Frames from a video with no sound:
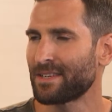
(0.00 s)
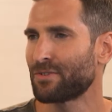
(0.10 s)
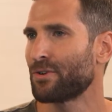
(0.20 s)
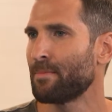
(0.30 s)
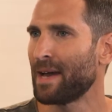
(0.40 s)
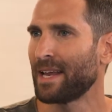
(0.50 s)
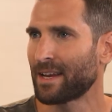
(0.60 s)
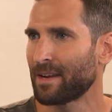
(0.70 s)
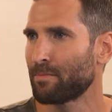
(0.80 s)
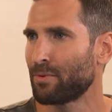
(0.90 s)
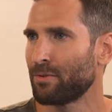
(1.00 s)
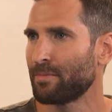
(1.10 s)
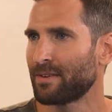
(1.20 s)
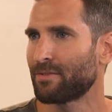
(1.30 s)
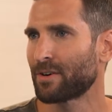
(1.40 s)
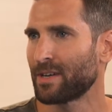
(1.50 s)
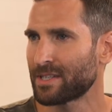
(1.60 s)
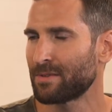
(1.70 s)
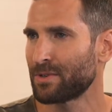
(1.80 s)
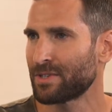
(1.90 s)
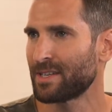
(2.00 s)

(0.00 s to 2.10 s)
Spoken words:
a dramatic improvement for customers